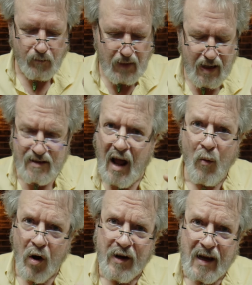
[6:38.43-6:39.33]
is not
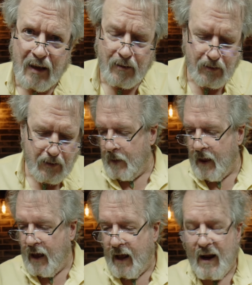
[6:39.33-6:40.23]
working,
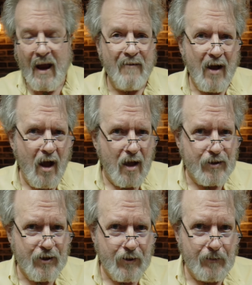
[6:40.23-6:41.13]
and I have a
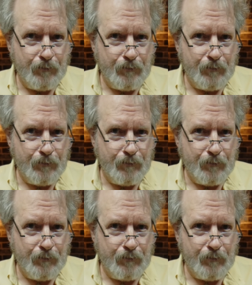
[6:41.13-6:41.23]
hunch.